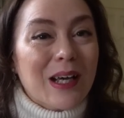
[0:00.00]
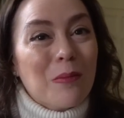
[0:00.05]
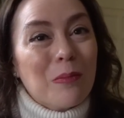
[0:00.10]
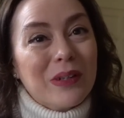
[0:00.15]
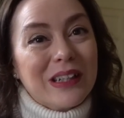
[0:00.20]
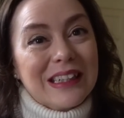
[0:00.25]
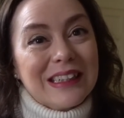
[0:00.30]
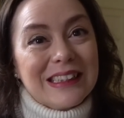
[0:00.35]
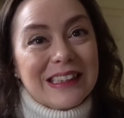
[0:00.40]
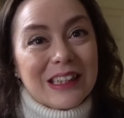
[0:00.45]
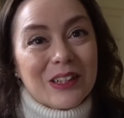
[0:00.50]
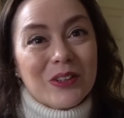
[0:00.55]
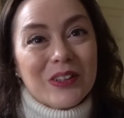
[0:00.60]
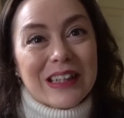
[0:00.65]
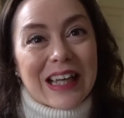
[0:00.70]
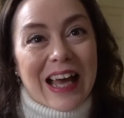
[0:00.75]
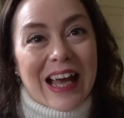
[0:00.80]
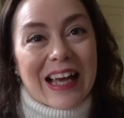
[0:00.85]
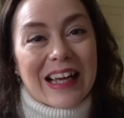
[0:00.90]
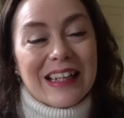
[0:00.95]
But until
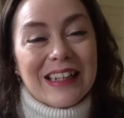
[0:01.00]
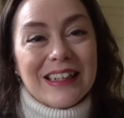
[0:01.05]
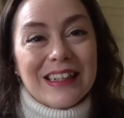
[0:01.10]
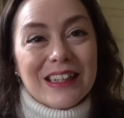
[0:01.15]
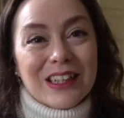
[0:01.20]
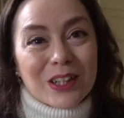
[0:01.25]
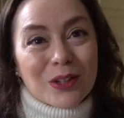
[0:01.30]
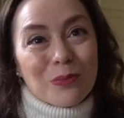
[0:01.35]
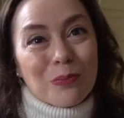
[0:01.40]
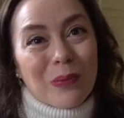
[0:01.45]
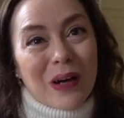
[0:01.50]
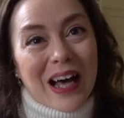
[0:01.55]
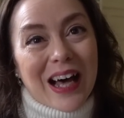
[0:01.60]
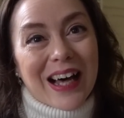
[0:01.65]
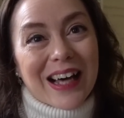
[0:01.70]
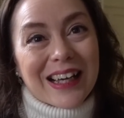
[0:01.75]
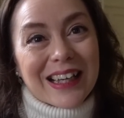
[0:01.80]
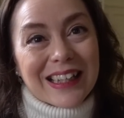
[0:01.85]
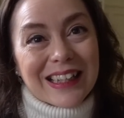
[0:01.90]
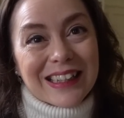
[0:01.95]
then,
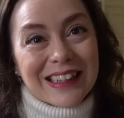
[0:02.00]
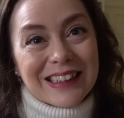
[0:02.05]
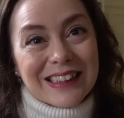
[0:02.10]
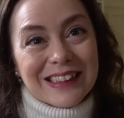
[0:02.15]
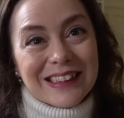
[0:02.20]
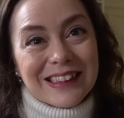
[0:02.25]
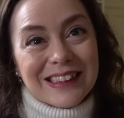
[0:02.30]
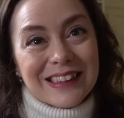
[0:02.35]
goodbye.